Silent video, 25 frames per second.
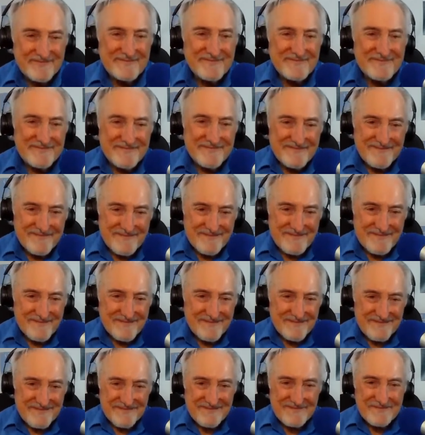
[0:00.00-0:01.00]

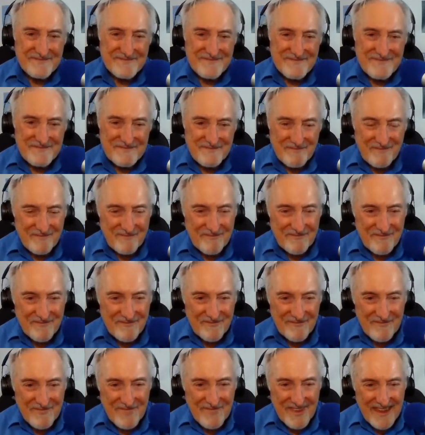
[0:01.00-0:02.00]

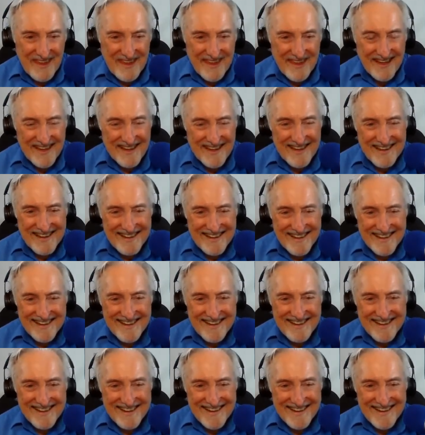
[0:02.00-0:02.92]
No words are spoken by the person on screen.